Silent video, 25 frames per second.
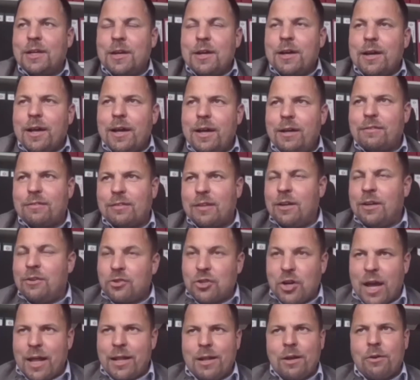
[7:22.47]
it's in
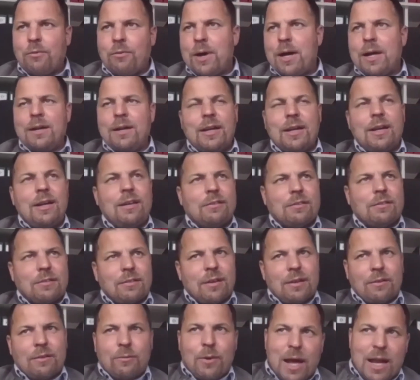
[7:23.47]
general, it's
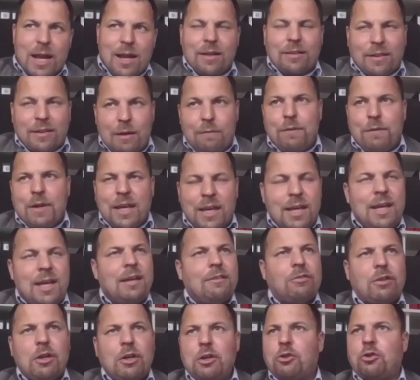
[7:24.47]
relatively
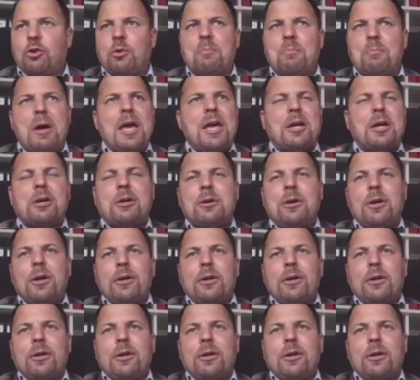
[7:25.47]
easy to make